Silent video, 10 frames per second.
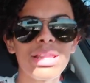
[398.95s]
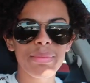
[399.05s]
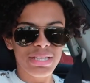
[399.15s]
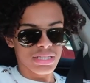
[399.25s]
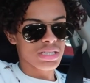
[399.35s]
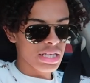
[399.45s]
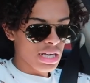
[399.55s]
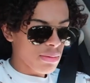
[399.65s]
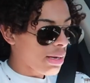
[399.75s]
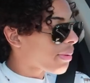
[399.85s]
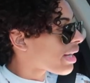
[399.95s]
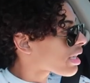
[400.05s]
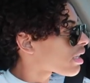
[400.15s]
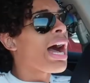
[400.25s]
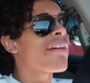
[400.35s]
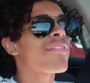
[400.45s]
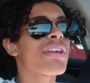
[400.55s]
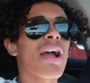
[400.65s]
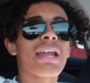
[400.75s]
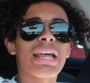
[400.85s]
let me get this ticket out of my pocket. I have to
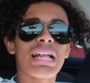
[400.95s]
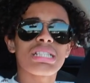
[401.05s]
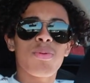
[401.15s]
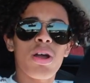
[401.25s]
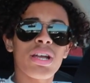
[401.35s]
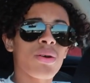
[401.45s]
figure out how to get out of this parking